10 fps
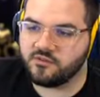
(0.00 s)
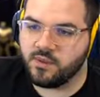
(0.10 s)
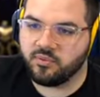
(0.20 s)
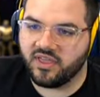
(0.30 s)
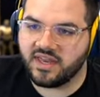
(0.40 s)
there's
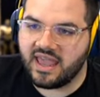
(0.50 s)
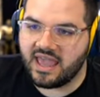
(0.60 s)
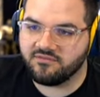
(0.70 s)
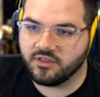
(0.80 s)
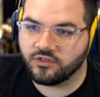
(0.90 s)
people in
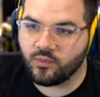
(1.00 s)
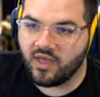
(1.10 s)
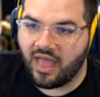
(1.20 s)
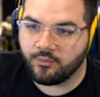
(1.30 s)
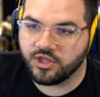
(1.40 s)
Anvil as
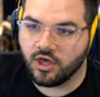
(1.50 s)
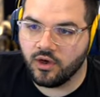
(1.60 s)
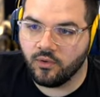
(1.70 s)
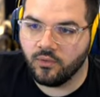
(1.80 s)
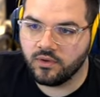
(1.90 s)
well. I would
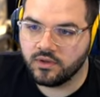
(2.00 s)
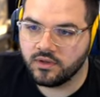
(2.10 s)
go